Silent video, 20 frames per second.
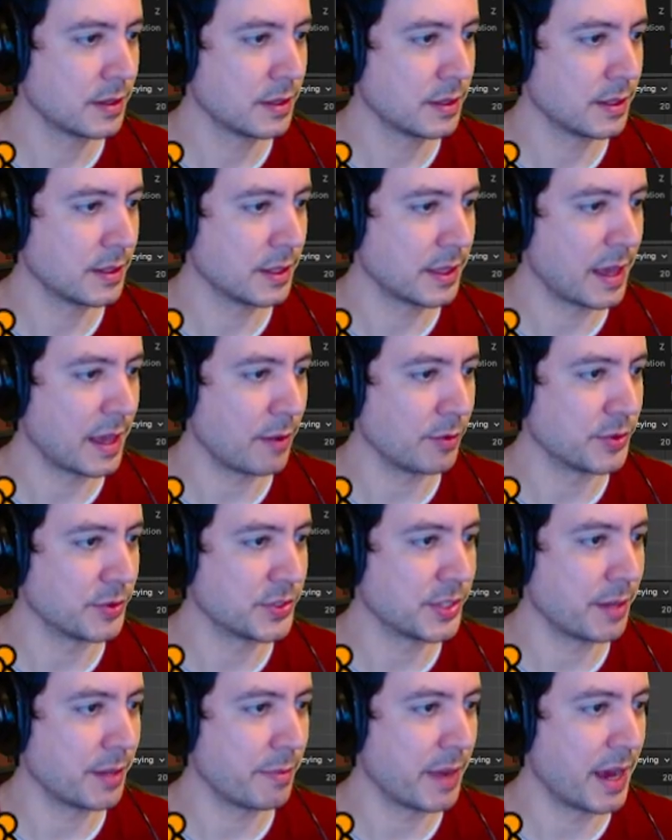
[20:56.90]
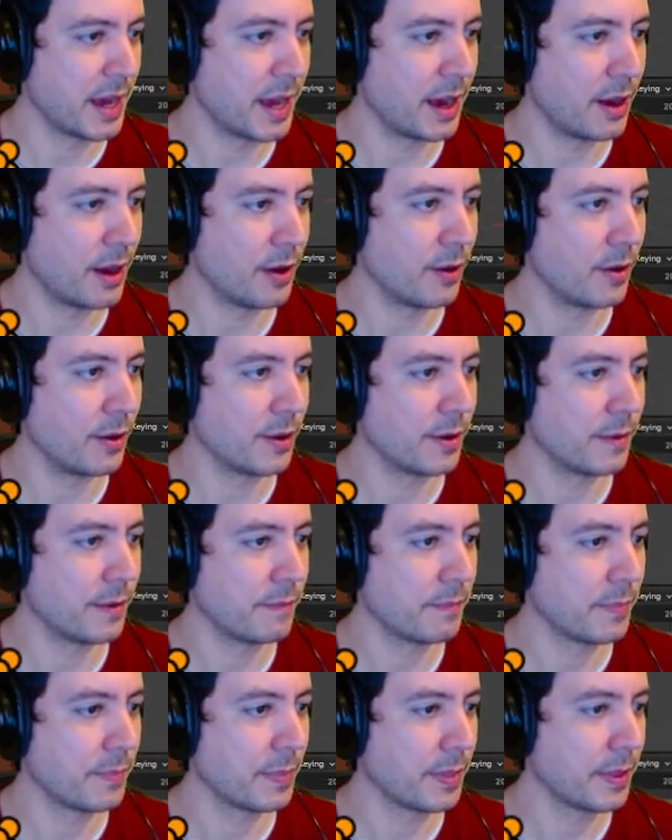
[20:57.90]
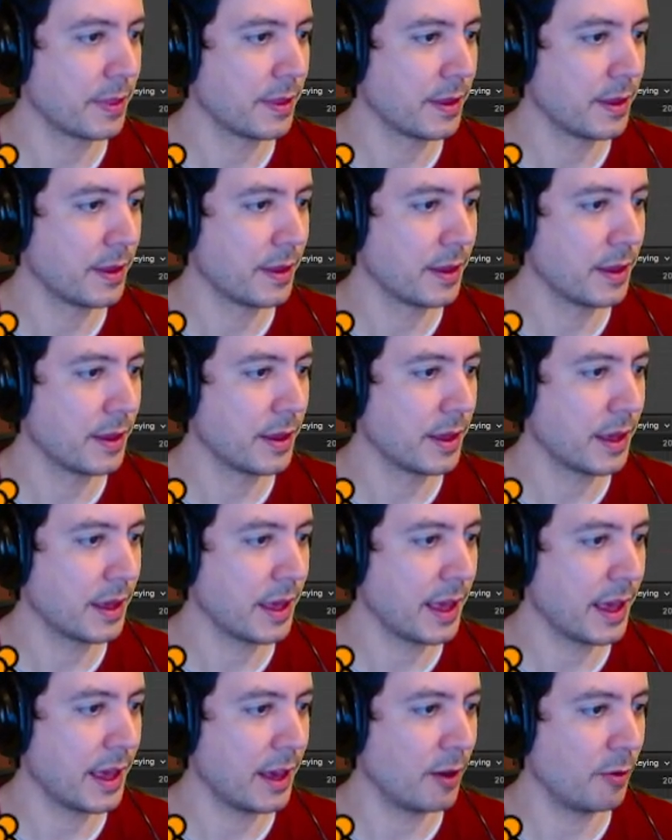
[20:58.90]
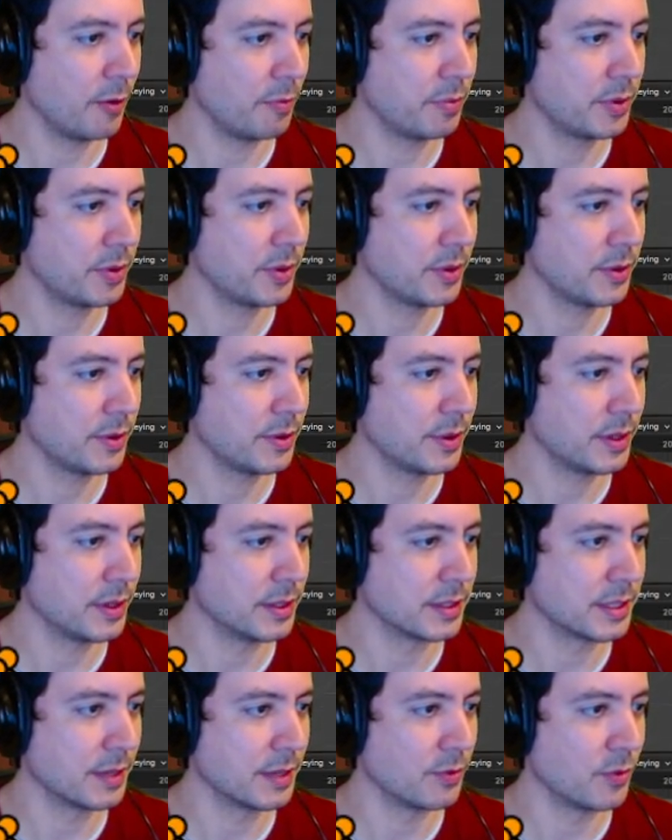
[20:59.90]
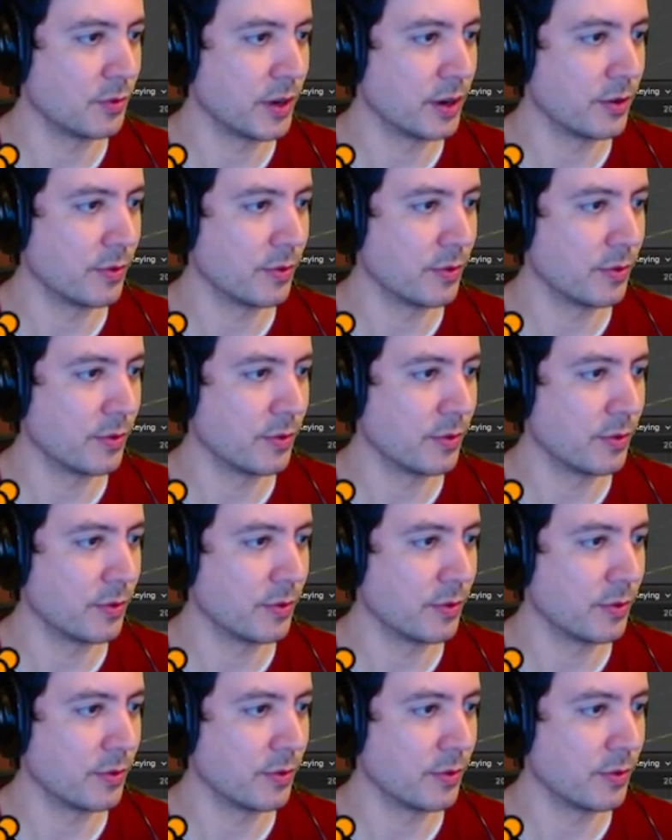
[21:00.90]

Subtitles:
but that will somehow help in some weird